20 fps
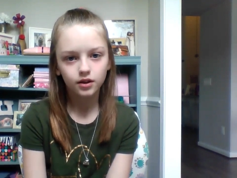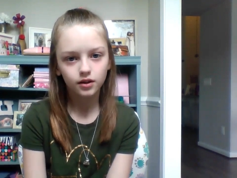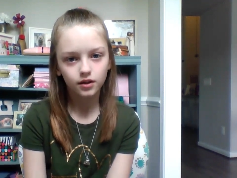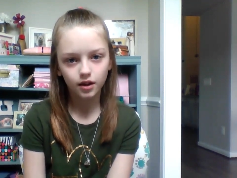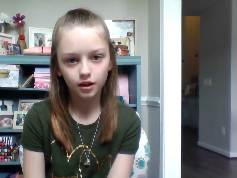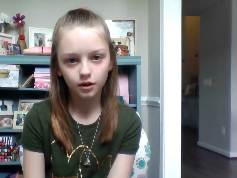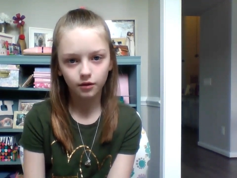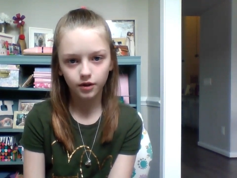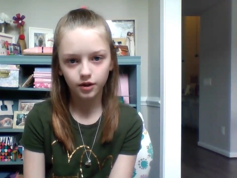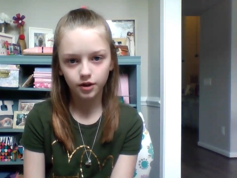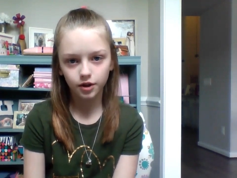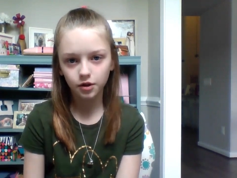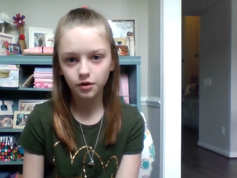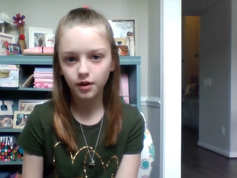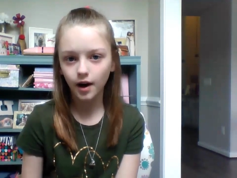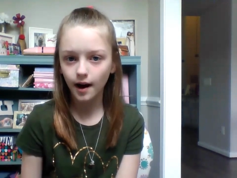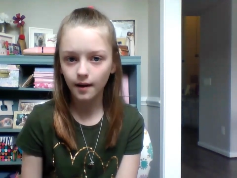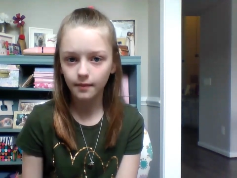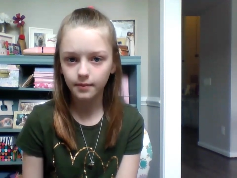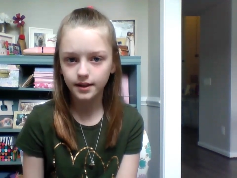there were two
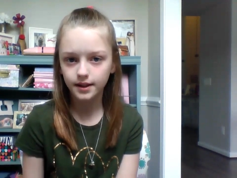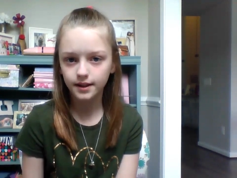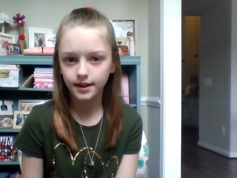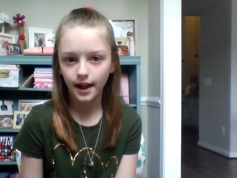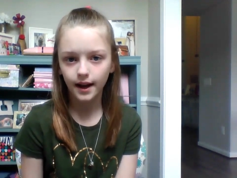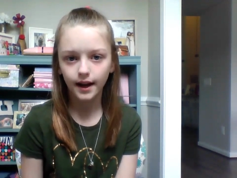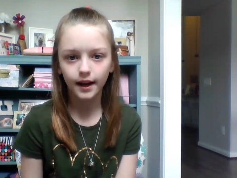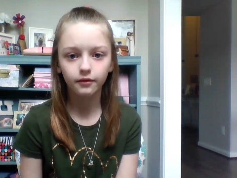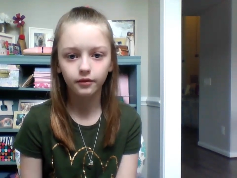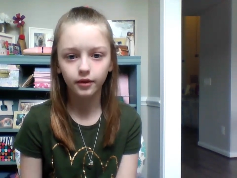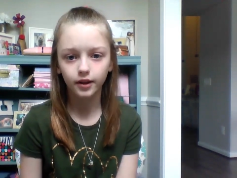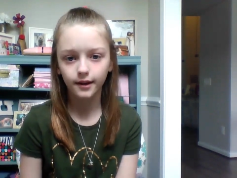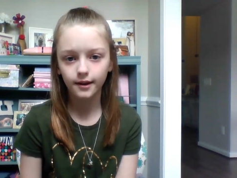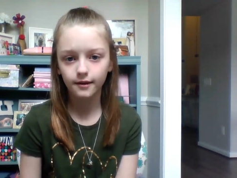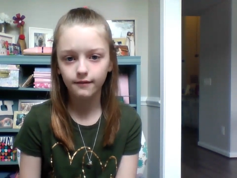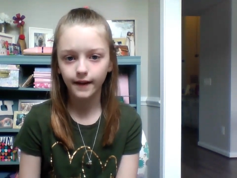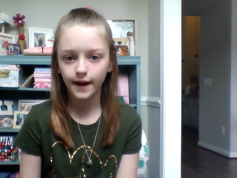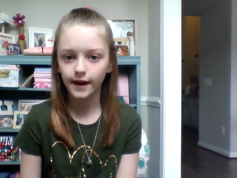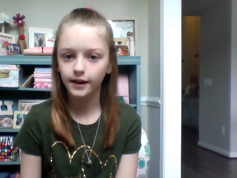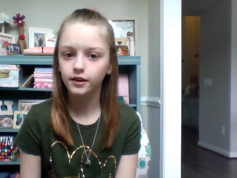habits that I really
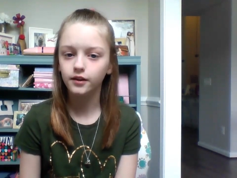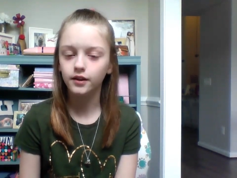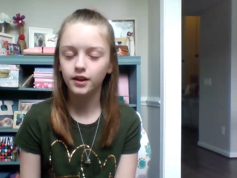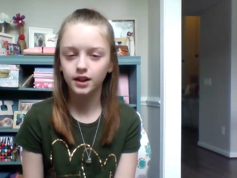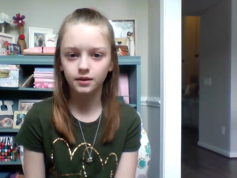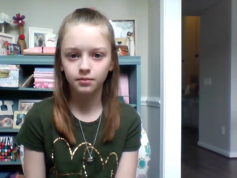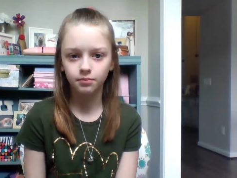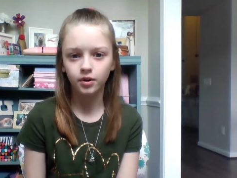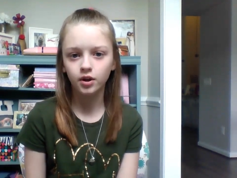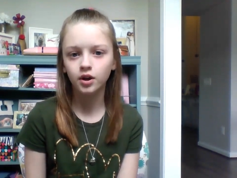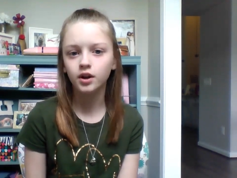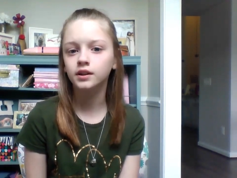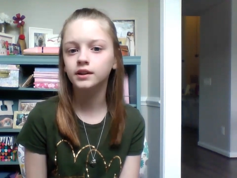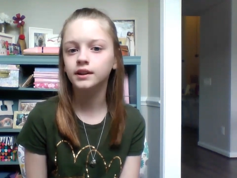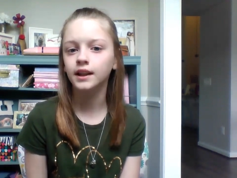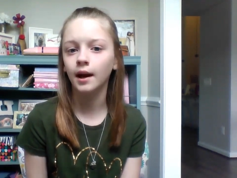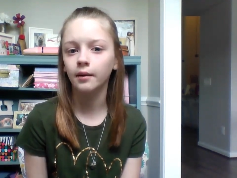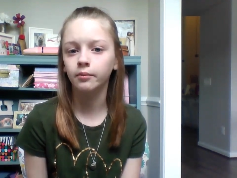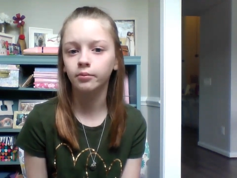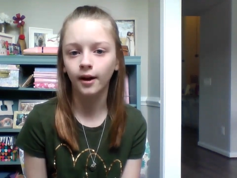found in this book
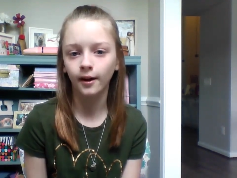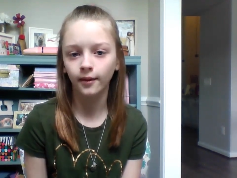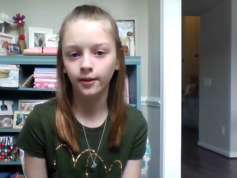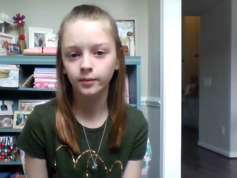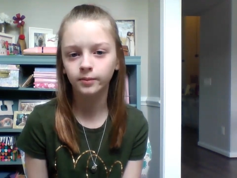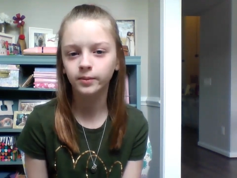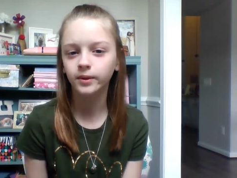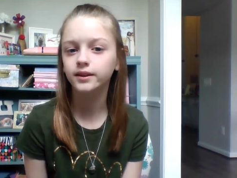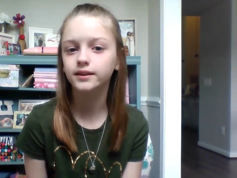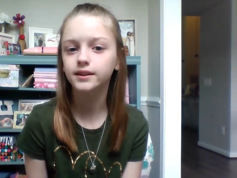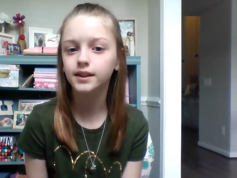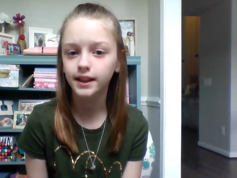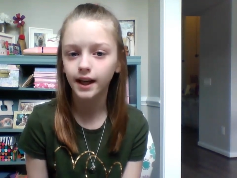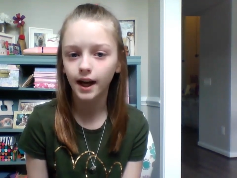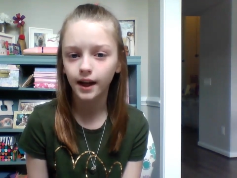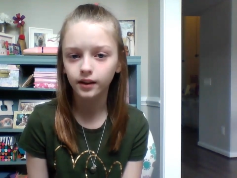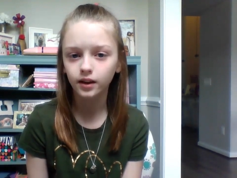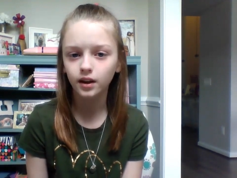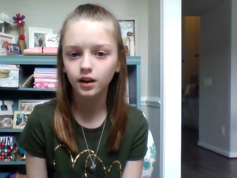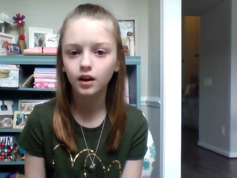that brought the book
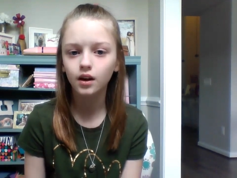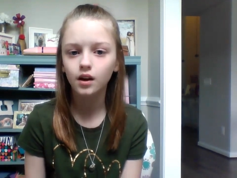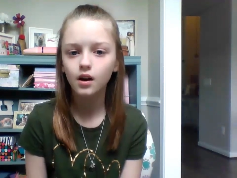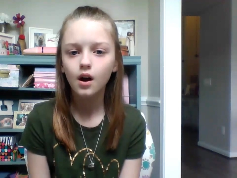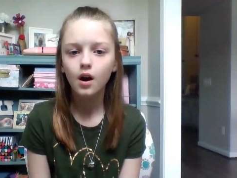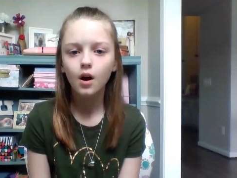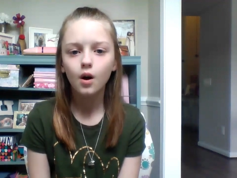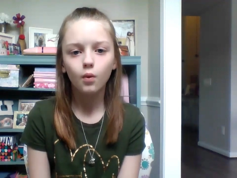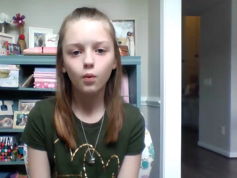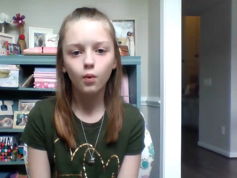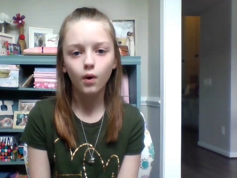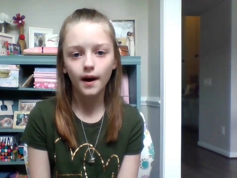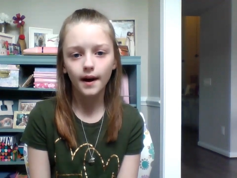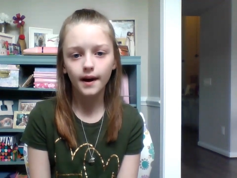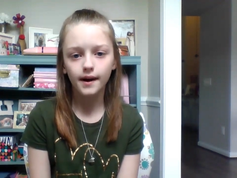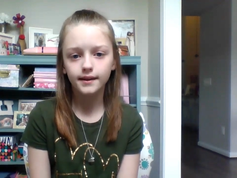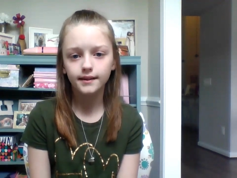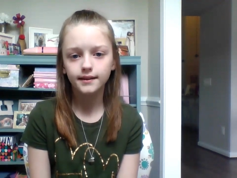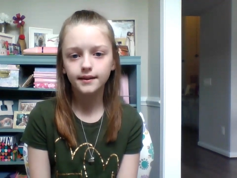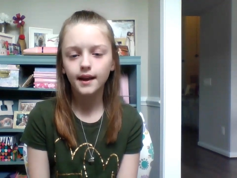together
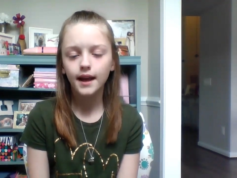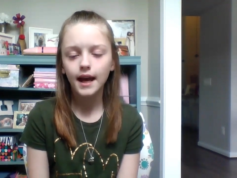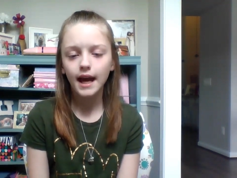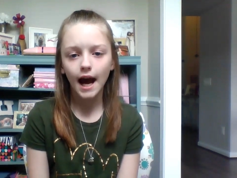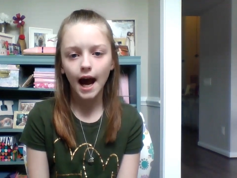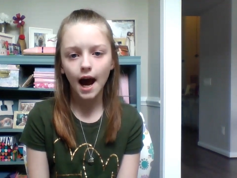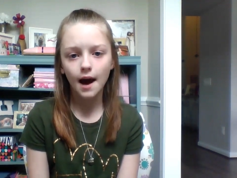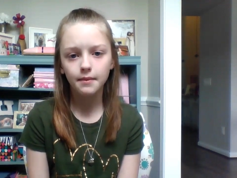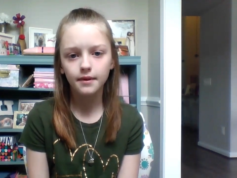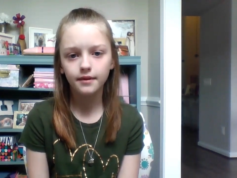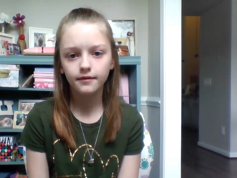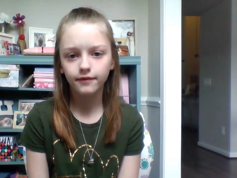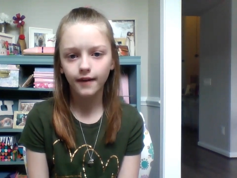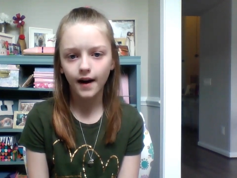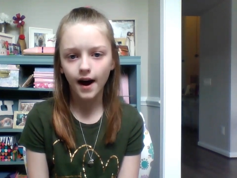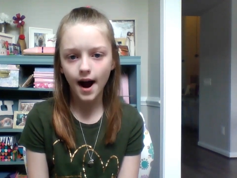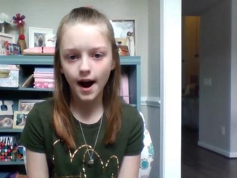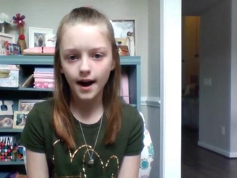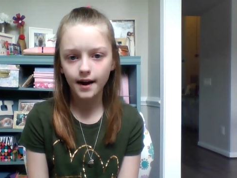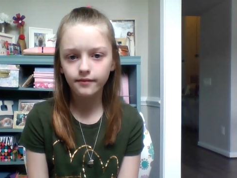was Habit
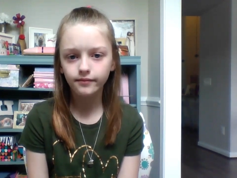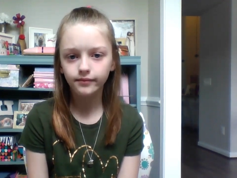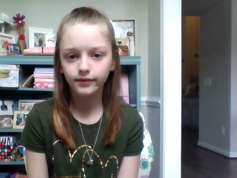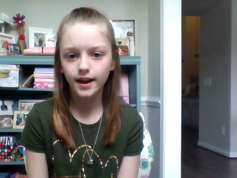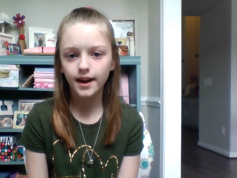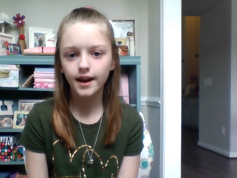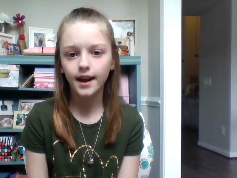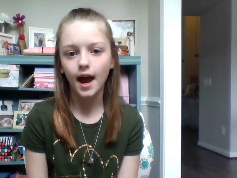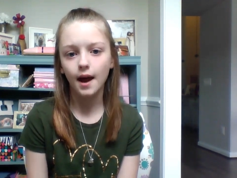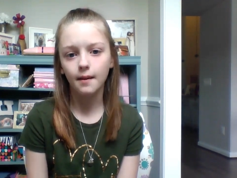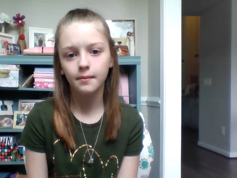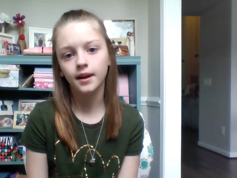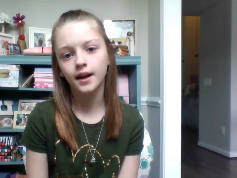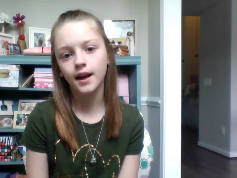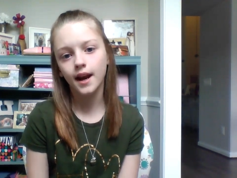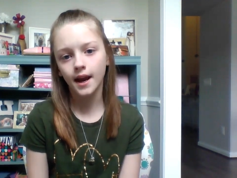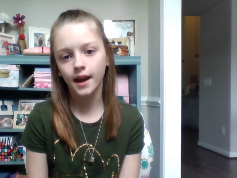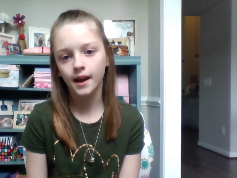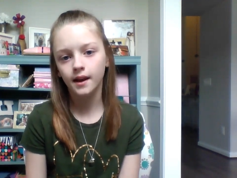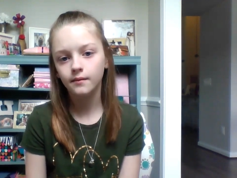5 and Habit
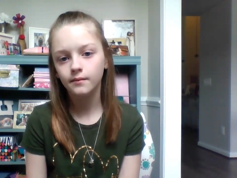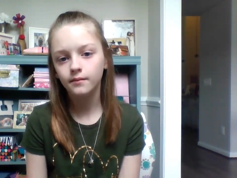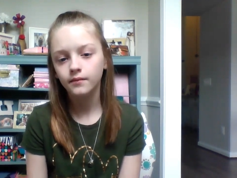8.